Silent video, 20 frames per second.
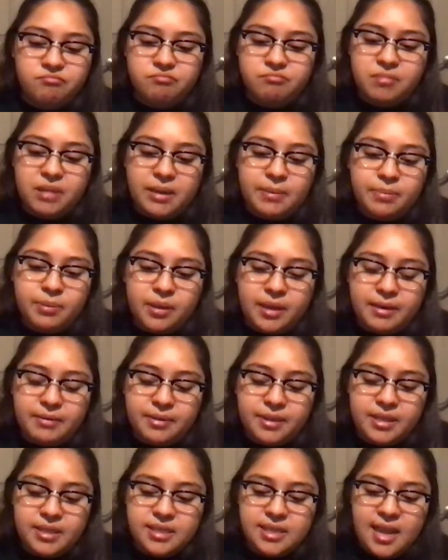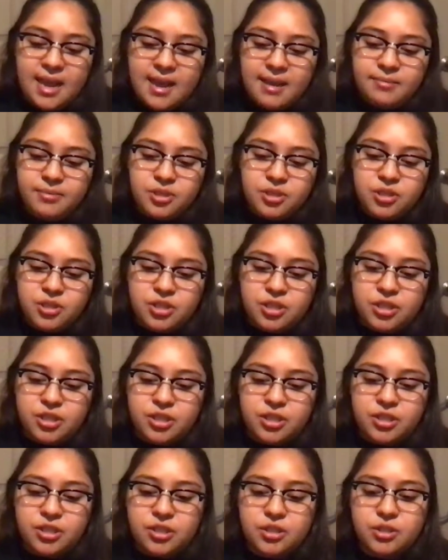like play with his
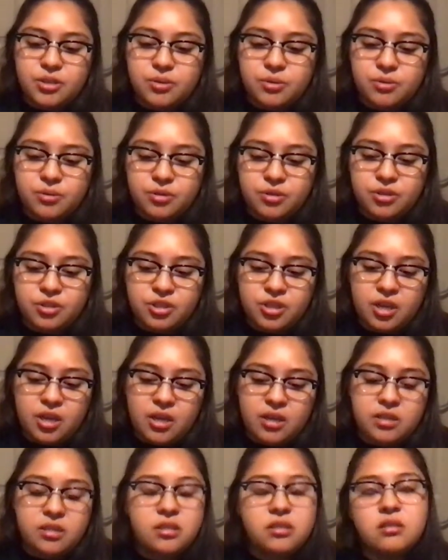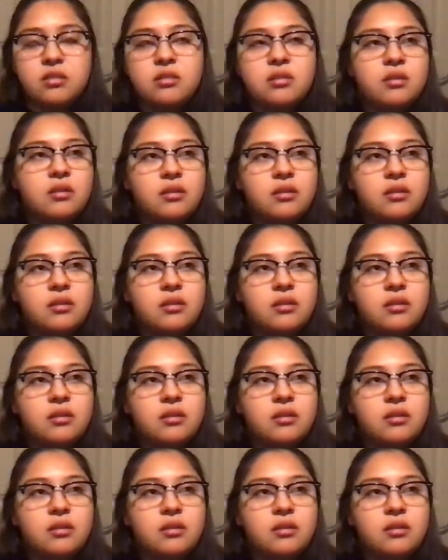hamsters or just